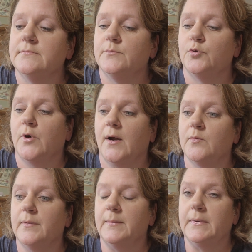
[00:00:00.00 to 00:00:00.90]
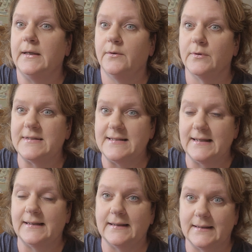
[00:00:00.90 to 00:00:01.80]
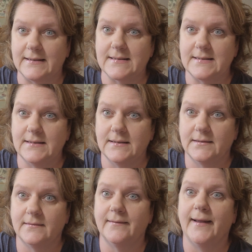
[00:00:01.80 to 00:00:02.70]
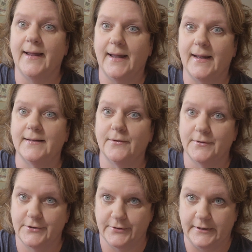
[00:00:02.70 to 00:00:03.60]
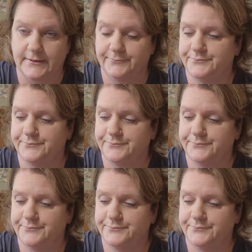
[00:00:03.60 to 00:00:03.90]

probably being ridiculous at the retreat.